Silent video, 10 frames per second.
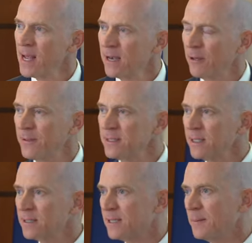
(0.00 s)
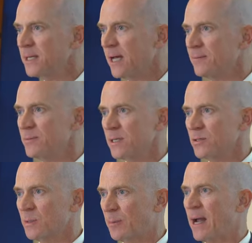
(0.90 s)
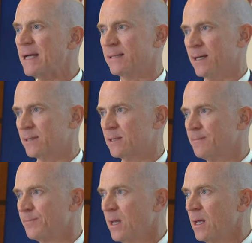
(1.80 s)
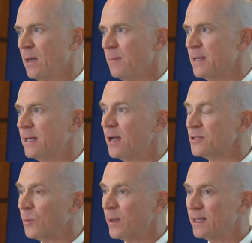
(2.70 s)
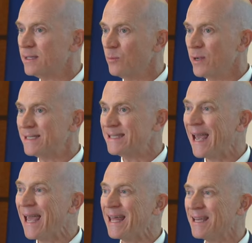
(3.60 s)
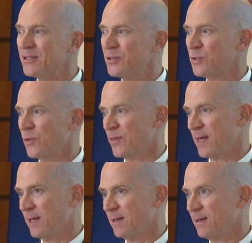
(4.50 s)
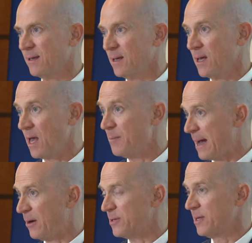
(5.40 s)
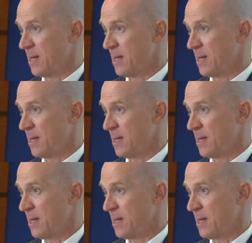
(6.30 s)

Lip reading: Now, this can sometimes surprise us because we tend to think about